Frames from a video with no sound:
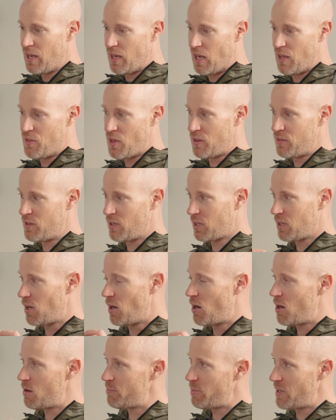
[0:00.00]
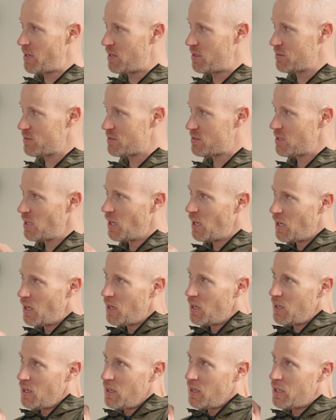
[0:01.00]
and then the compounds
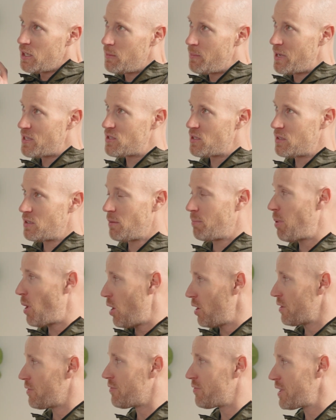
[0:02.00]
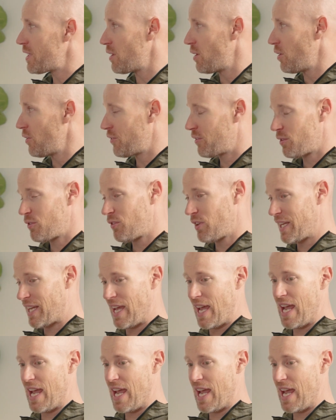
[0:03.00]
you mentioned the polyphenols. There's like